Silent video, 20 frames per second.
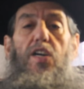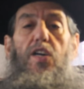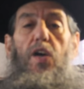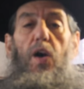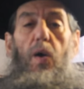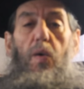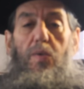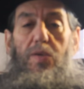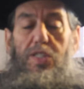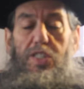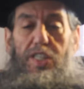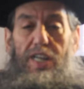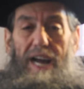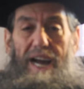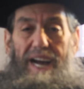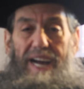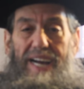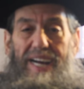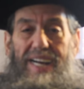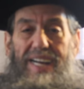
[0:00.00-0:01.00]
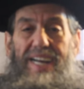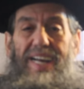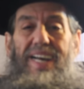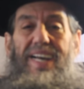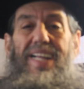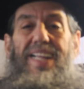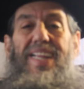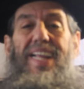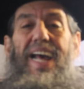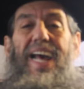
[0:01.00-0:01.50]
Go check
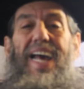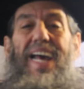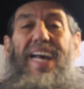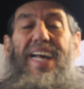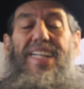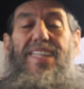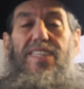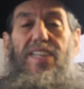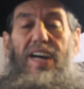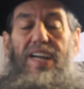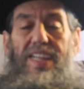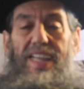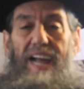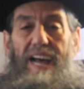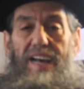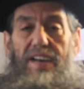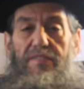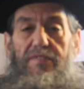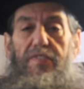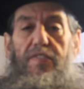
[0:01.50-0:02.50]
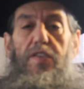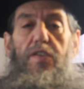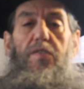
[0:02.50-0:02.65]
the anti-life